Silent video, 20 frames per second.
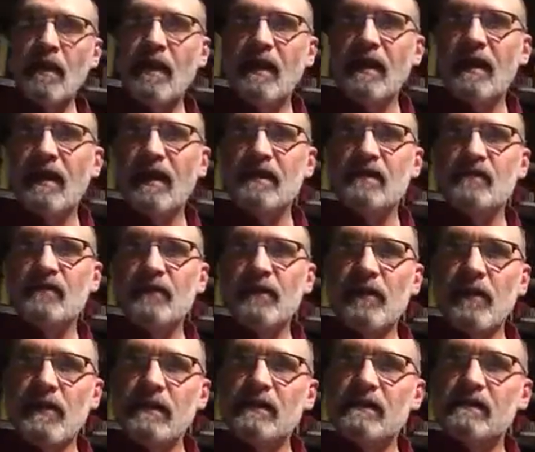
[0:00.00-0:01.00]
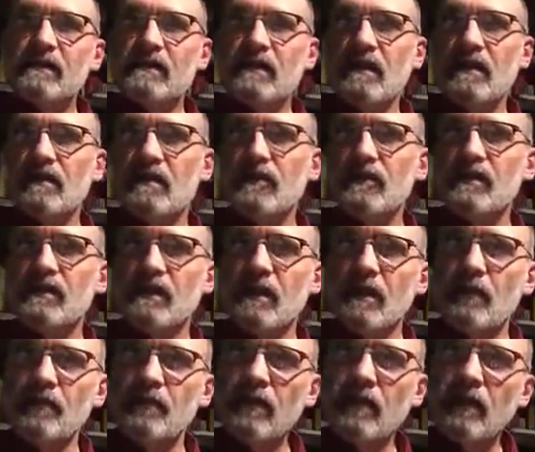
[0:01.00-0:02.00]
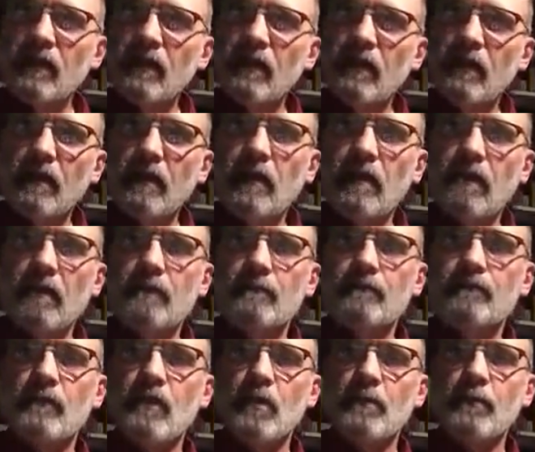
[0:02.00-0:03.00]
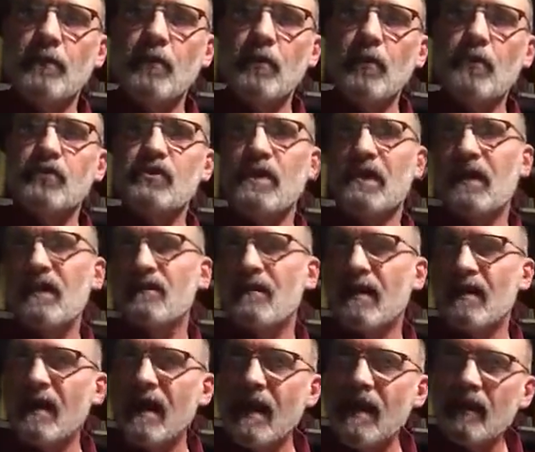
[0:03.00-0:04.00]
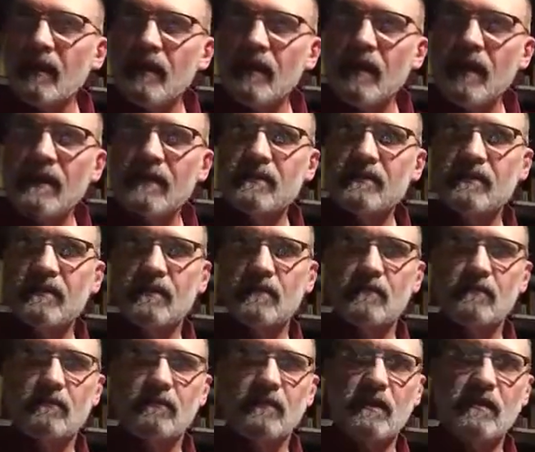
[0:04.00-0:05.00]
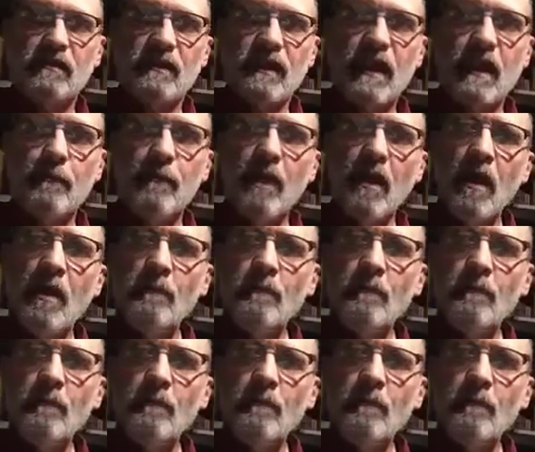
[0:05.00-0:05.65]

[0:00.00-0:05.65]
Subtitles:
That's very distinctive sounding approach. Eddie Van Halen likes to tap.